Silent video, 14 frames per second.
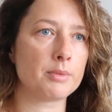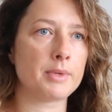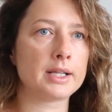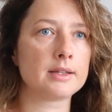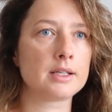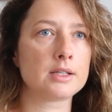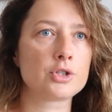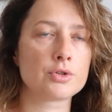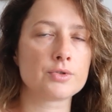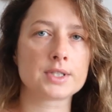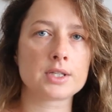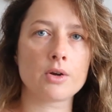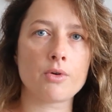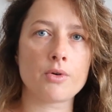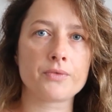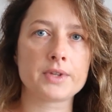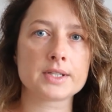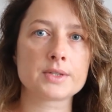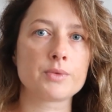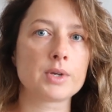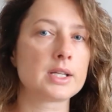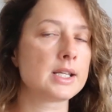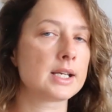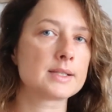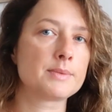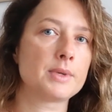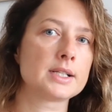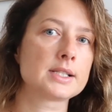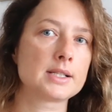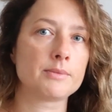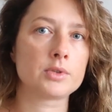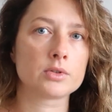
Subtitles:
Monday, Tuesday off this week. Next month I'm